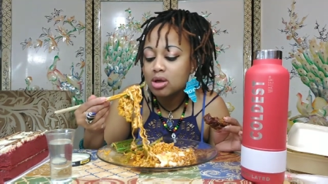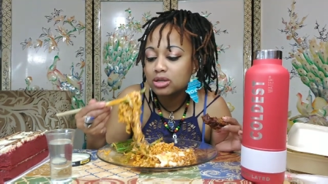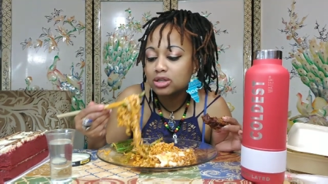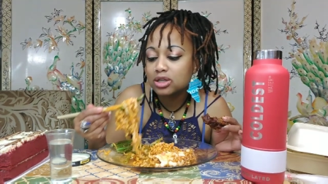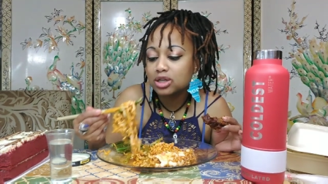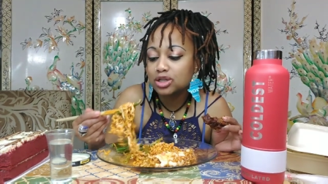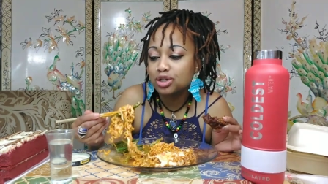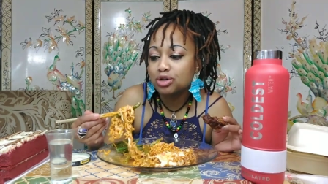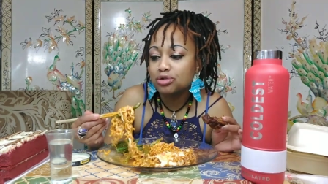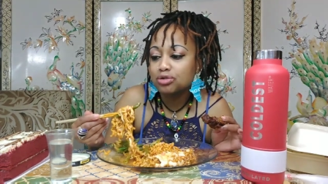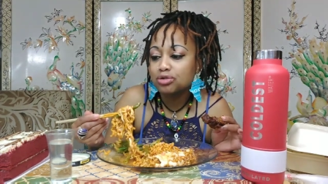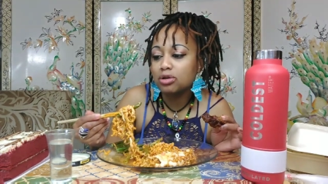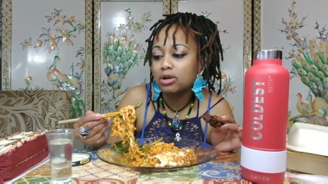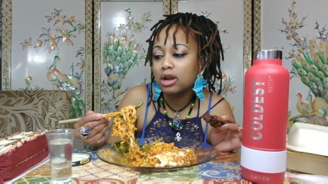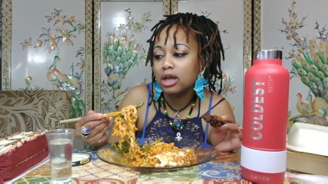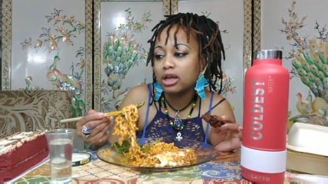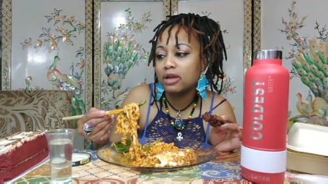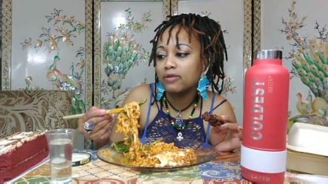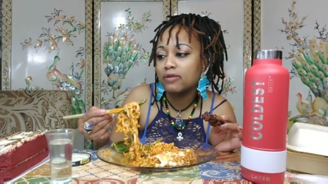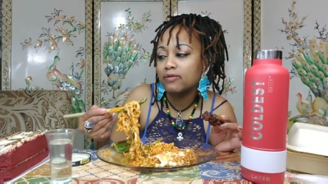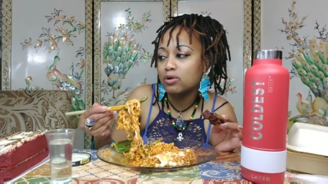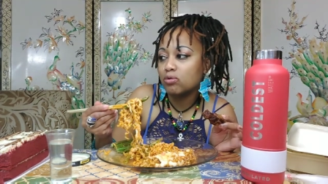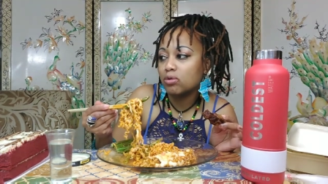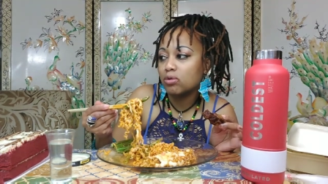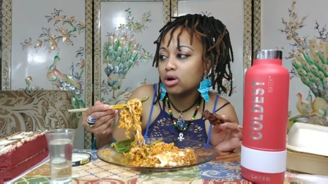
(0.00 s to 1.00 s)
so you'll know like
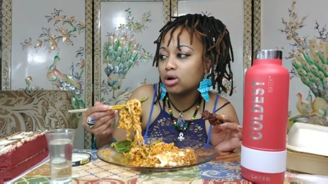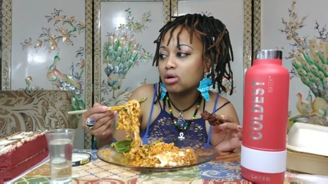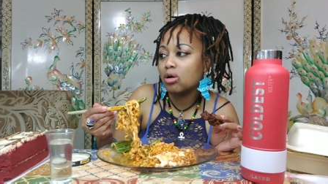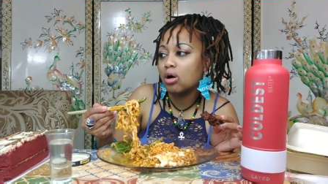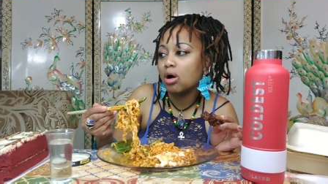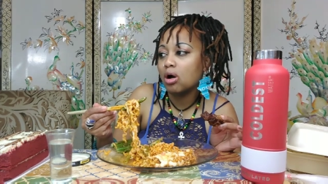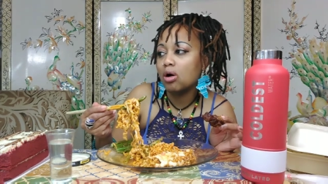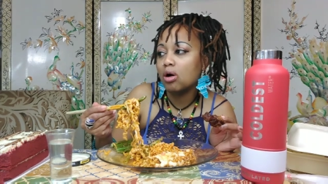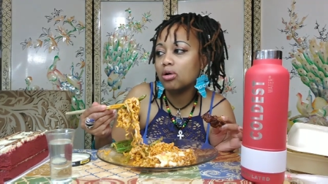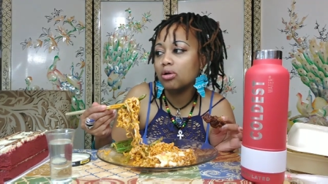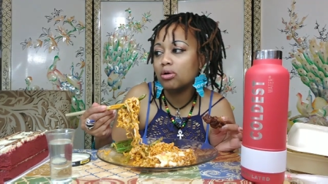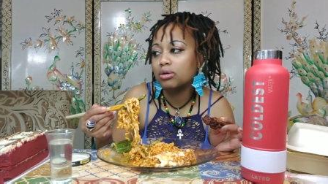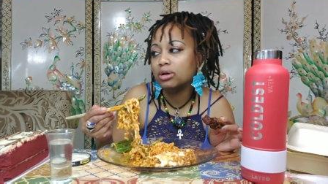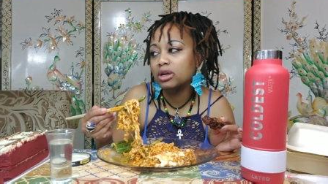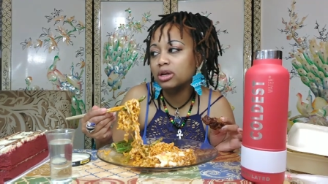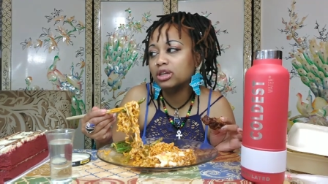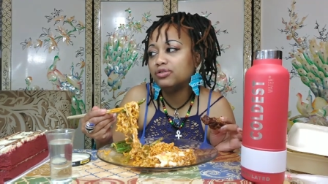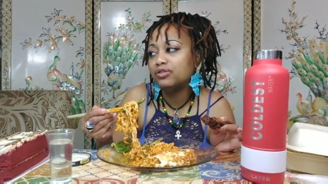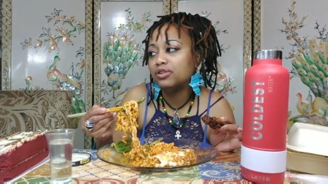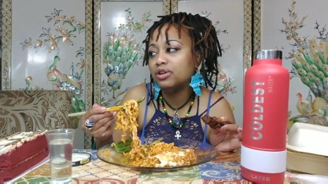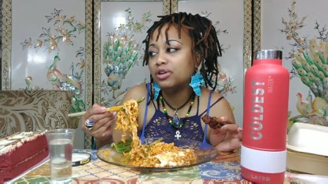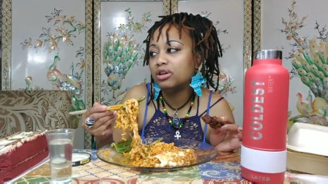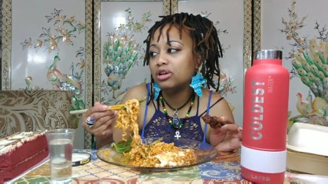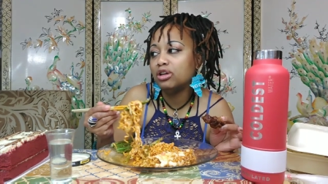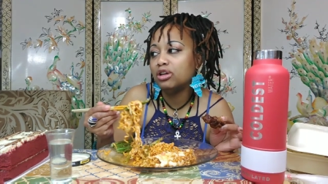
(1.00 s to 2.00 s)
if you weren't called on this
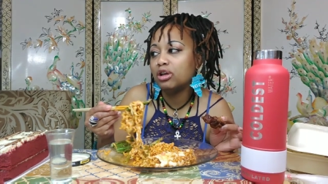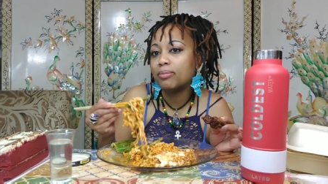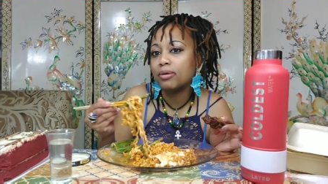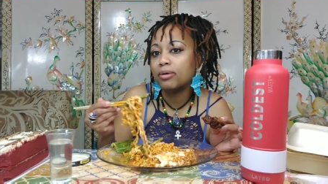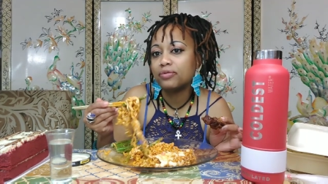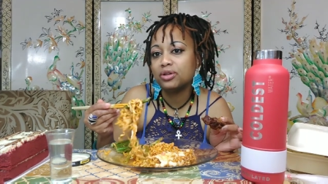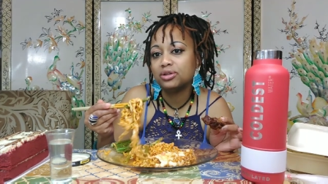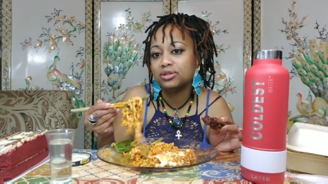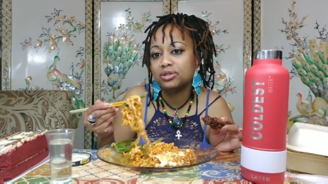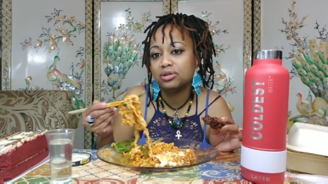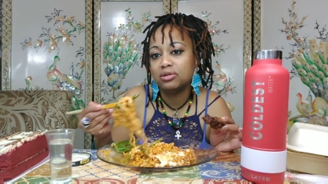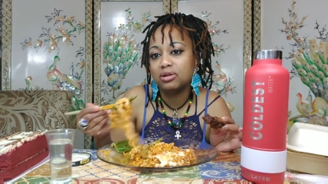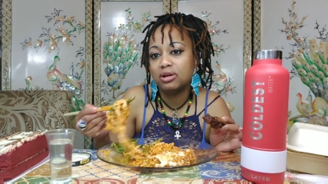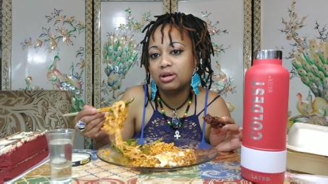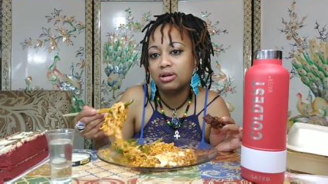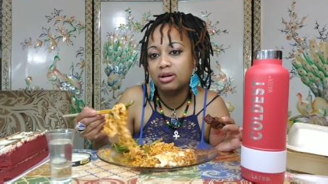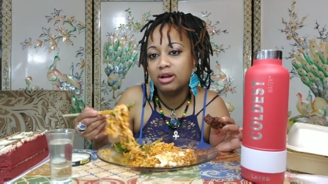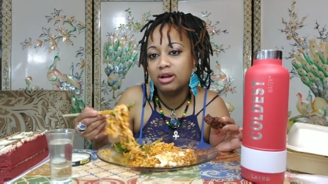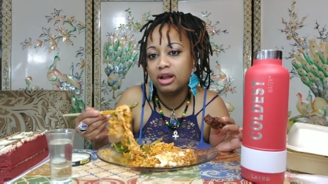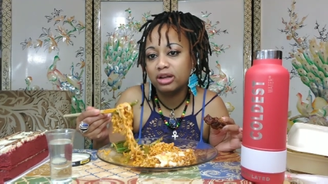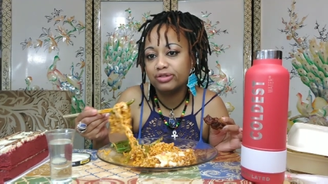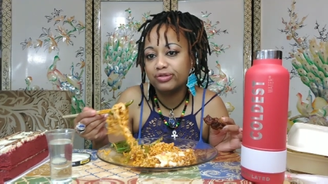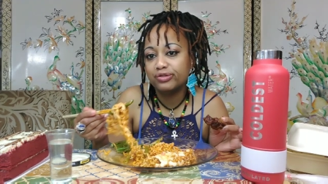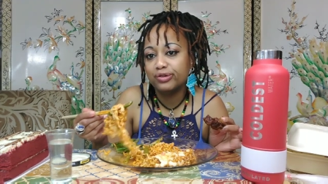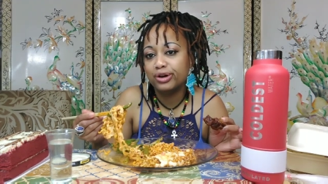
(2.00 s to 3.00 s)
video and your birthday is on the
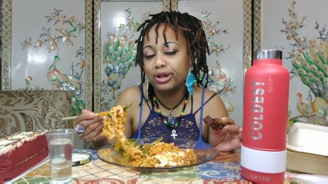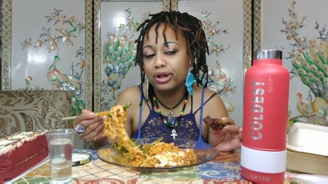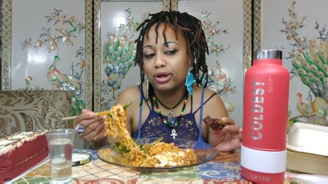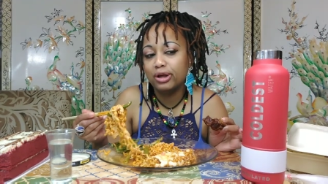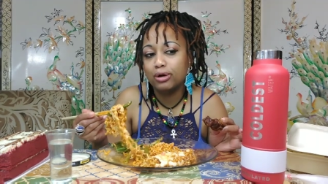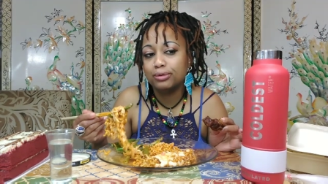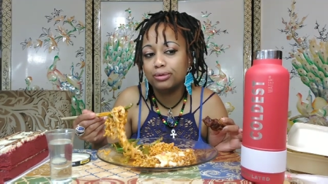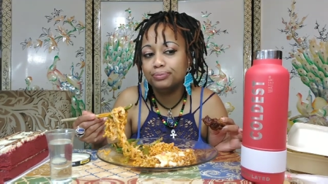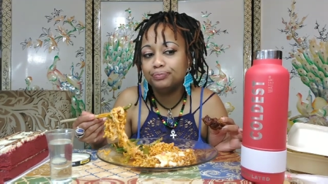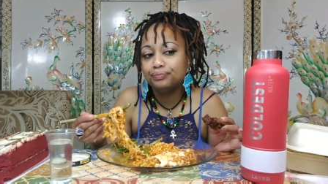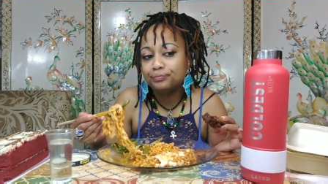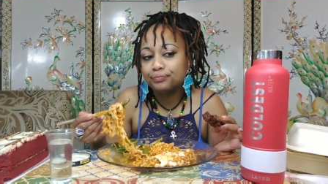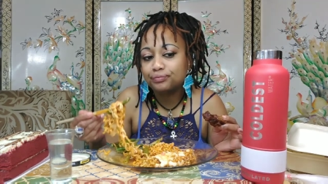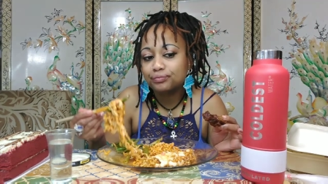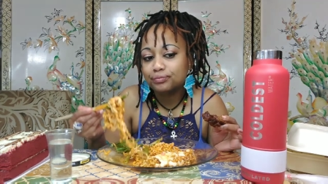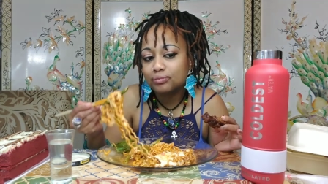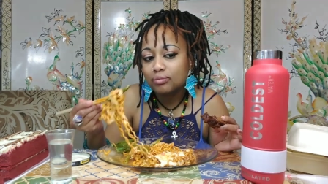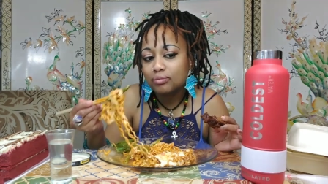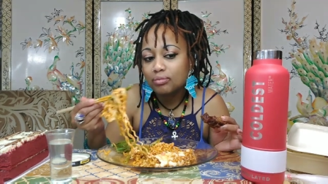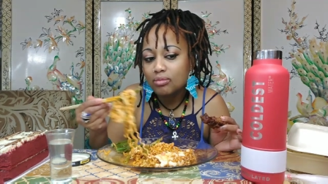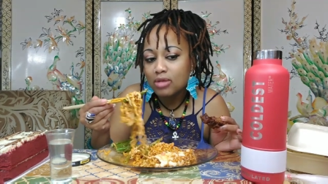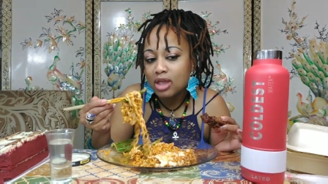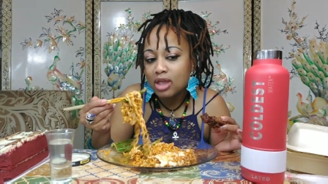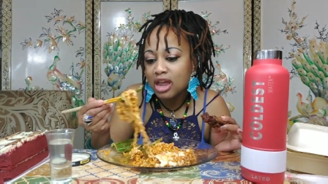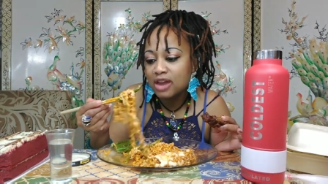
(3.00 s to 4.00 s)
next video
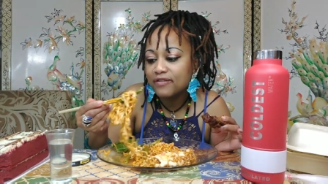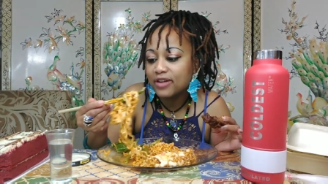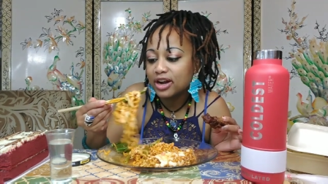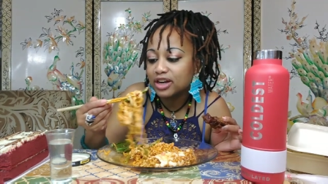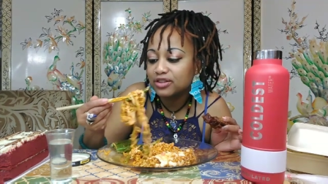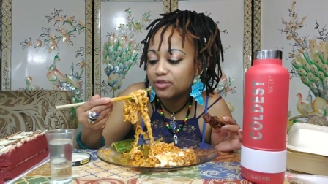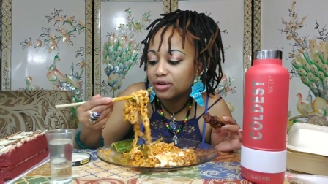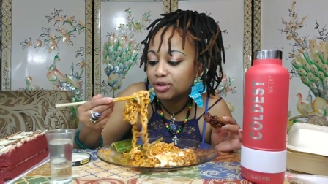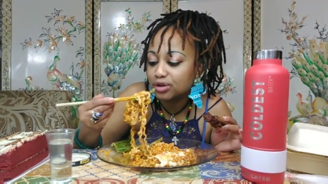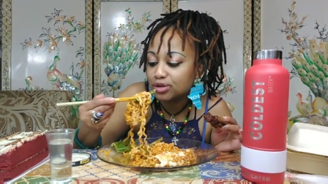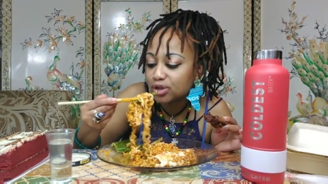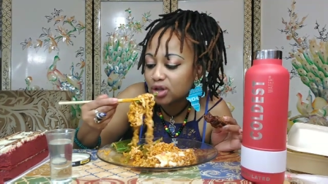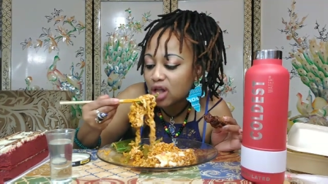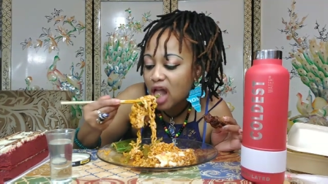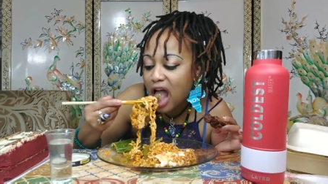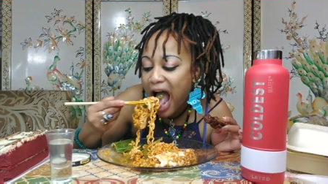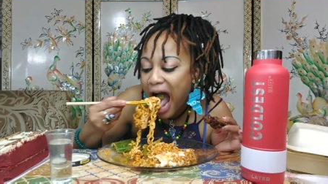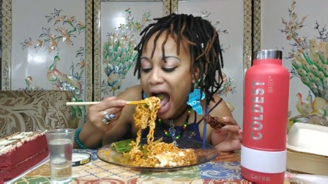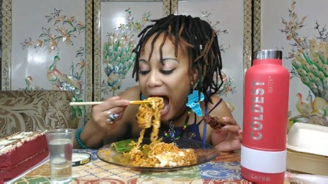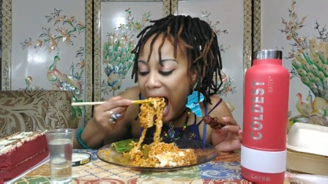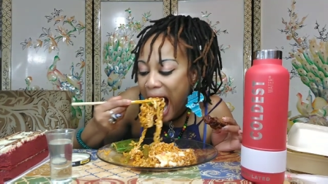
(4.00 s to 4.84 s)
and vice versa.